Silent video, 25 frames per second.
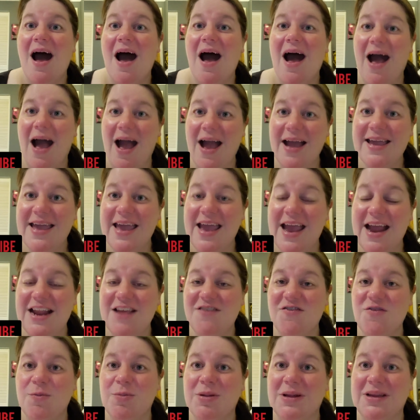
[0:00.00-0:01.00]
I can't
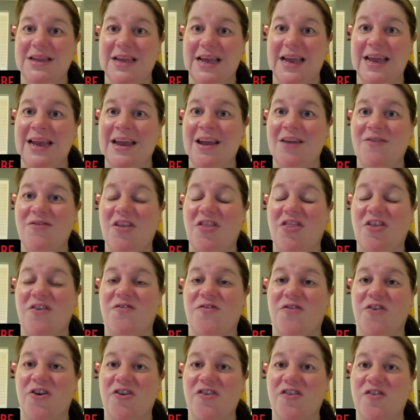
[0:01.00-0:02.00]
even believe that the
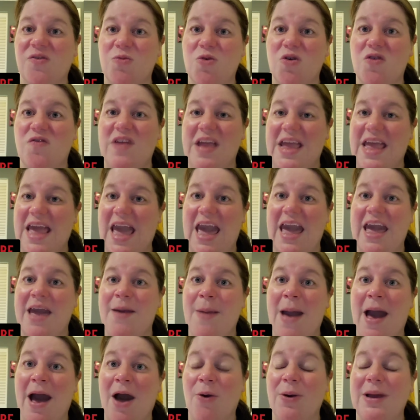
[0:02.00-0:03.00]
first movie came
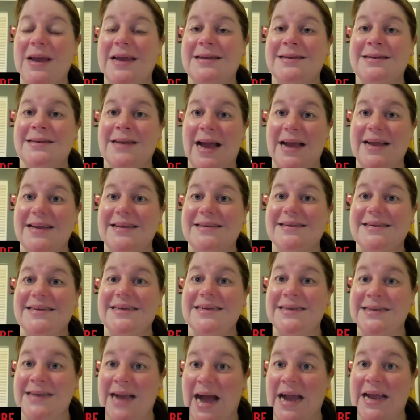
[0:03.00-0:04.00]
out in
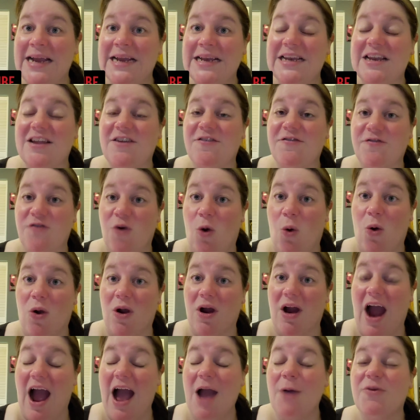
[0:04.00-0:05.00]

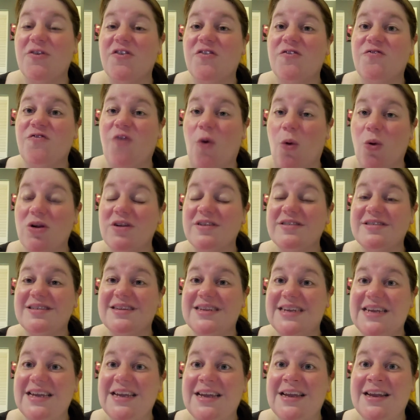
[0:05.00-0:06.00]
1994. I was
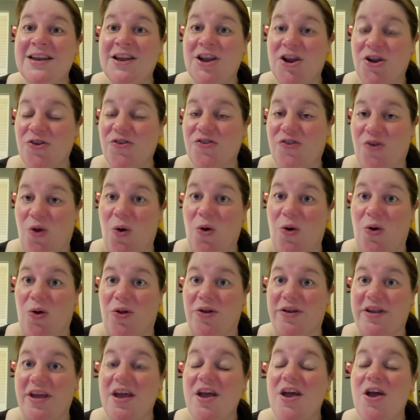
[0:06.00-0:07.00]
14 years
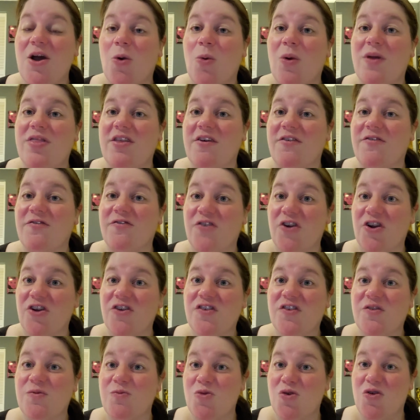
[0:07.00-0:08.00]
old when the
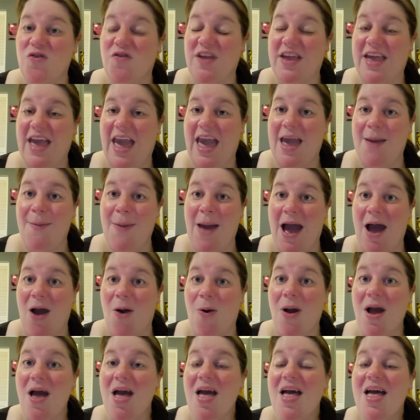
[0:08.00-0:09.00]
first movie came
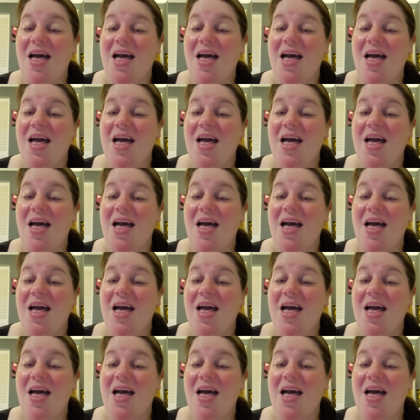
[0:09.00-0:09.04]
out.